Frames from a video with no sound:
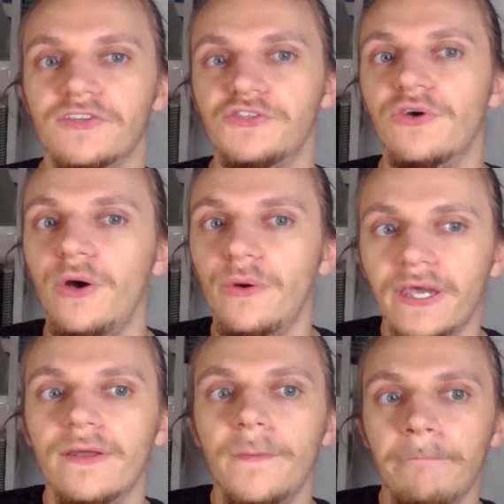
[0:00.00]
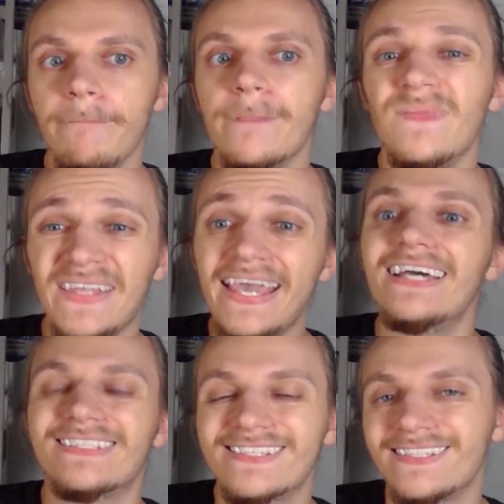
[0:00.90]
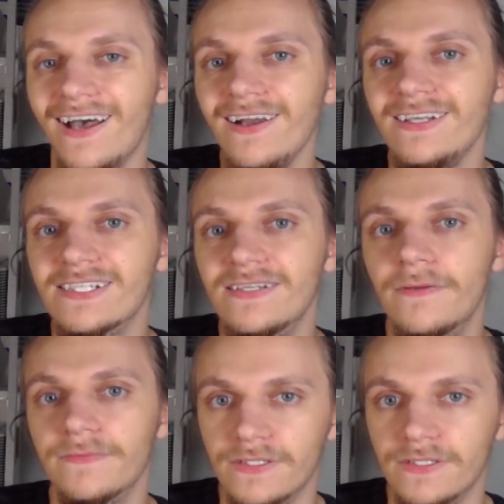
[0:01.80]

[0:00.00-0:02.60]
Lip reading: and you go, okay, yeah, it sucked.